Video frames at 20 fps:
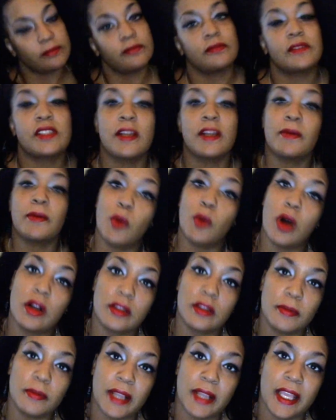Tell me walk
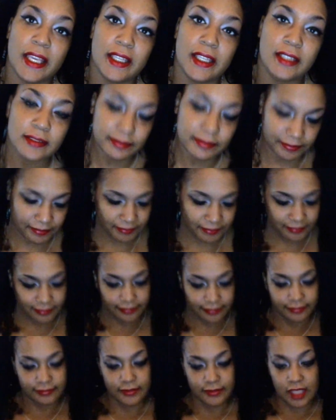the plank.
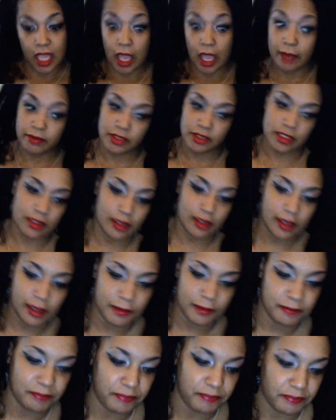Just
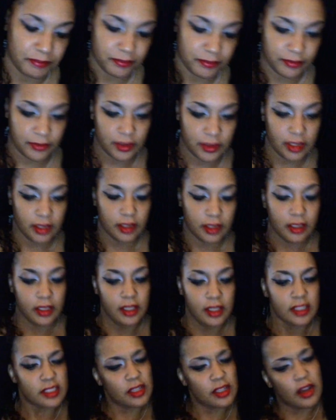
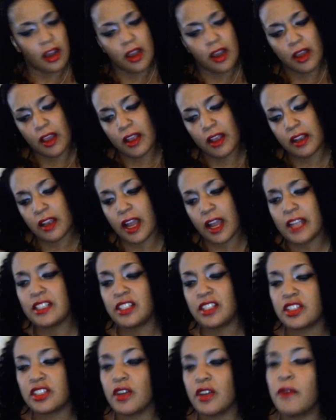so uh, I
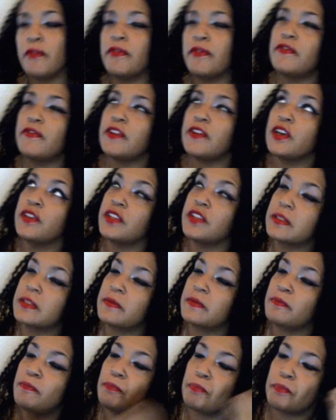just don't feel
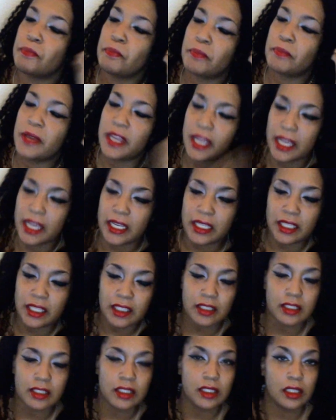this
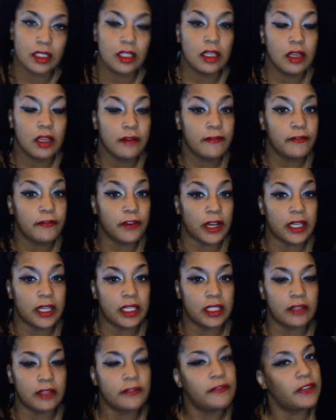panic,
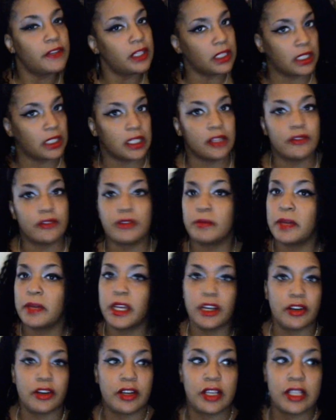frantic feeling from
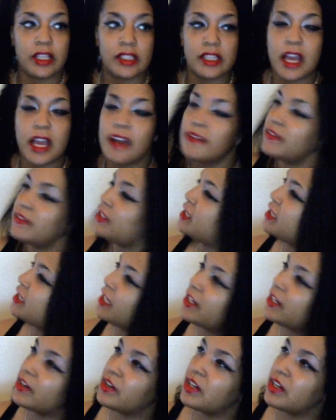Aries. I feel like
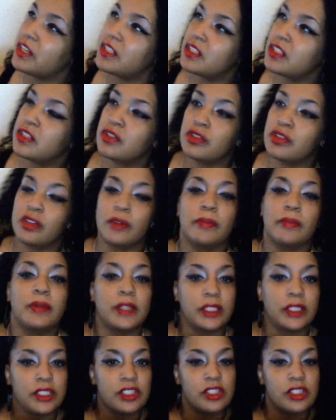Aries is gonna
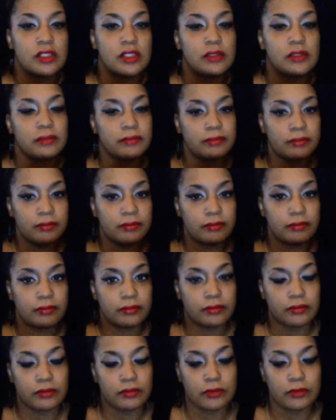be just
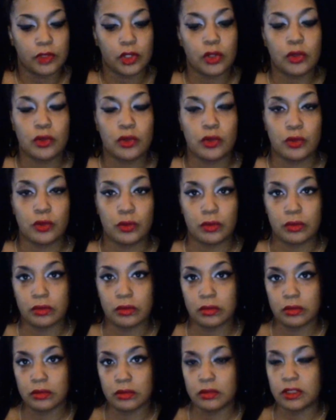cool
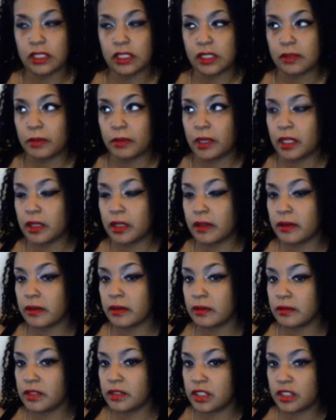this month.
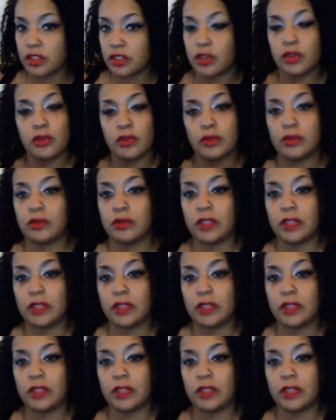Just cool.